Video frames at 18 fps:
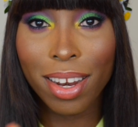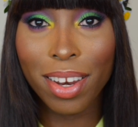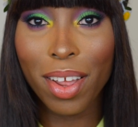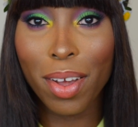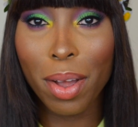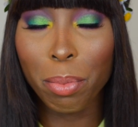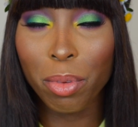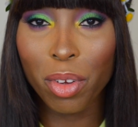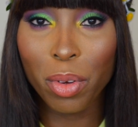
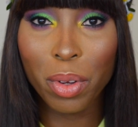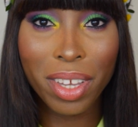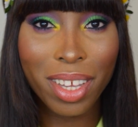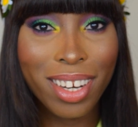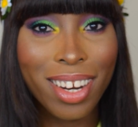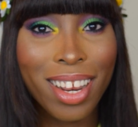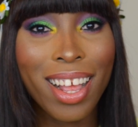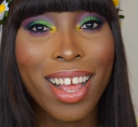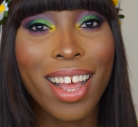No, I'm
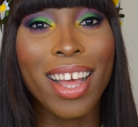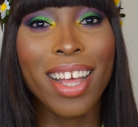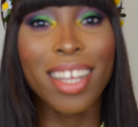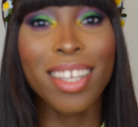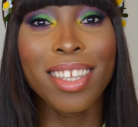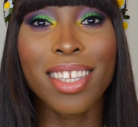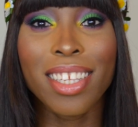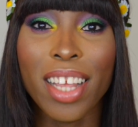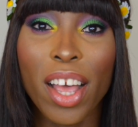joking.
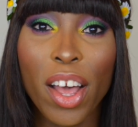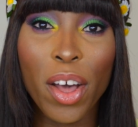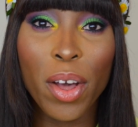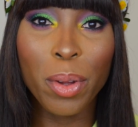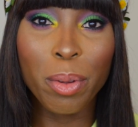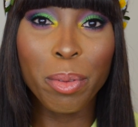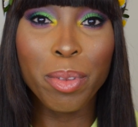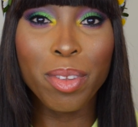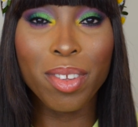
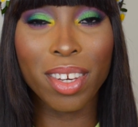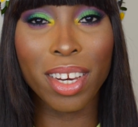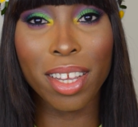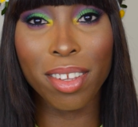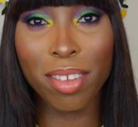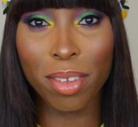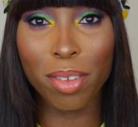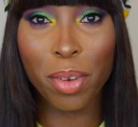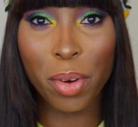So
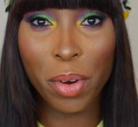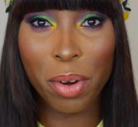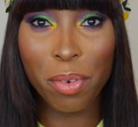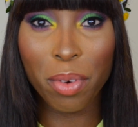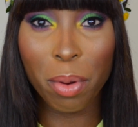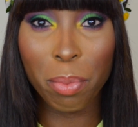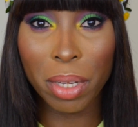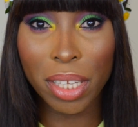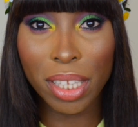today's tutorial,
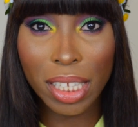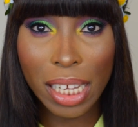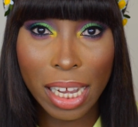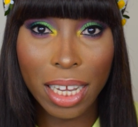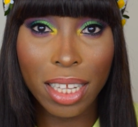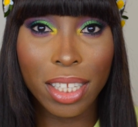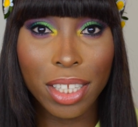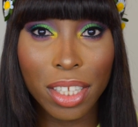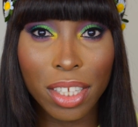from the
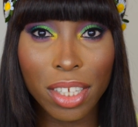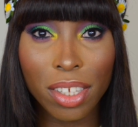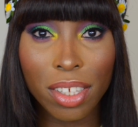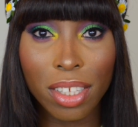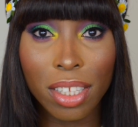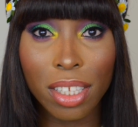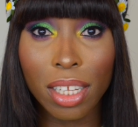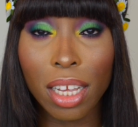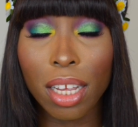
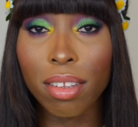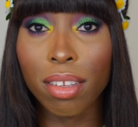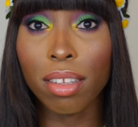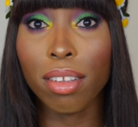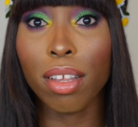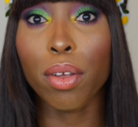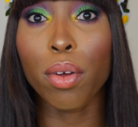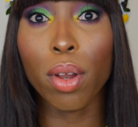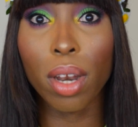title, says
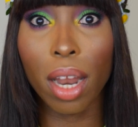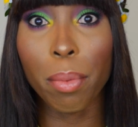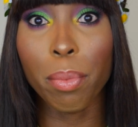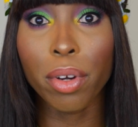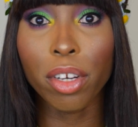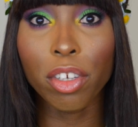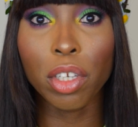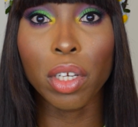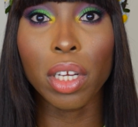it's a
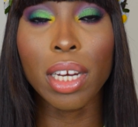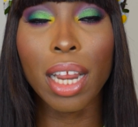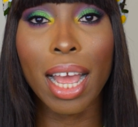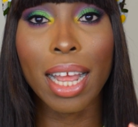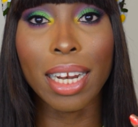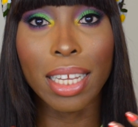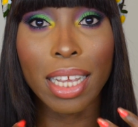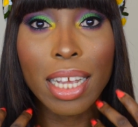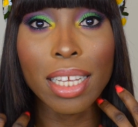collaboration,
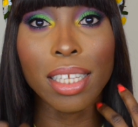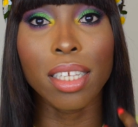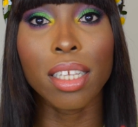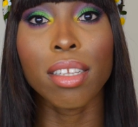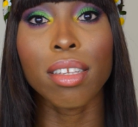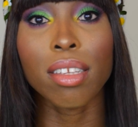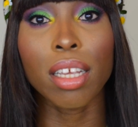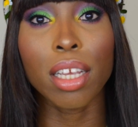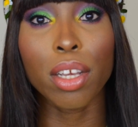and yes,
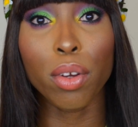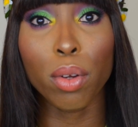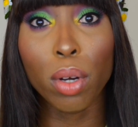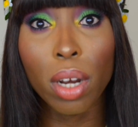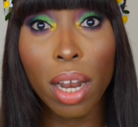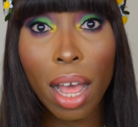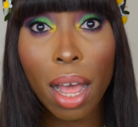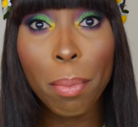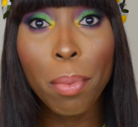it's a
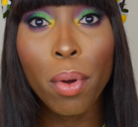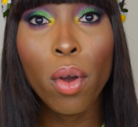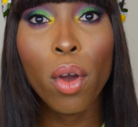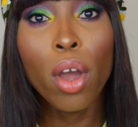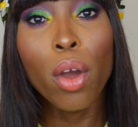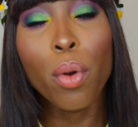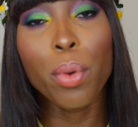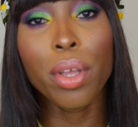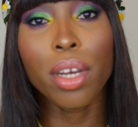
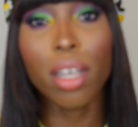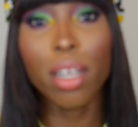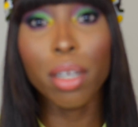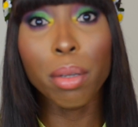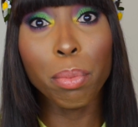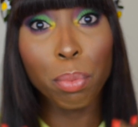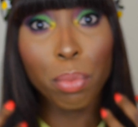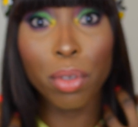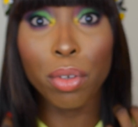collab with
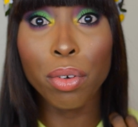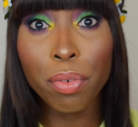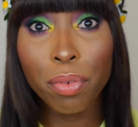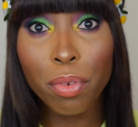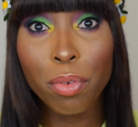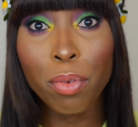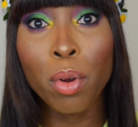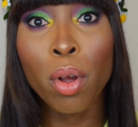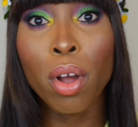a
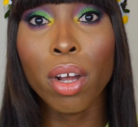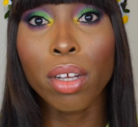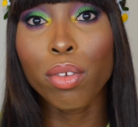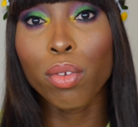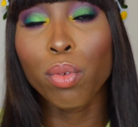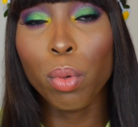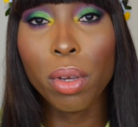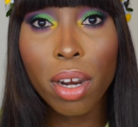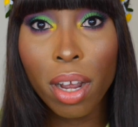beautiful
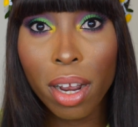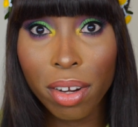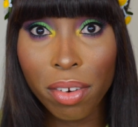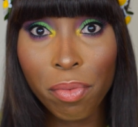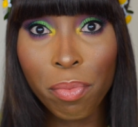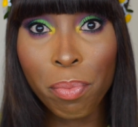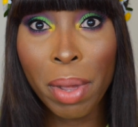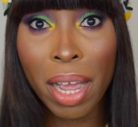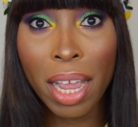sweetheart
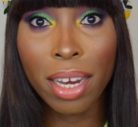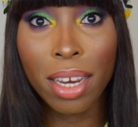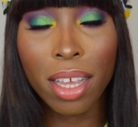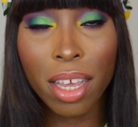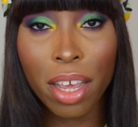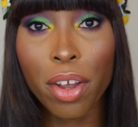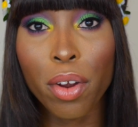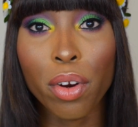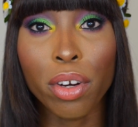of mine
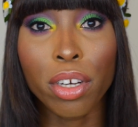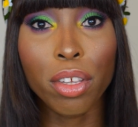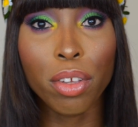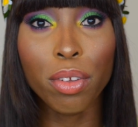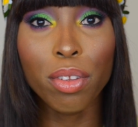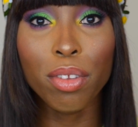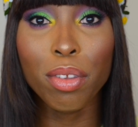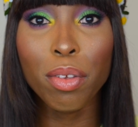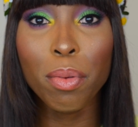here on
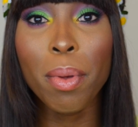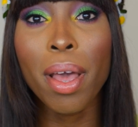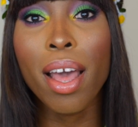YouTube.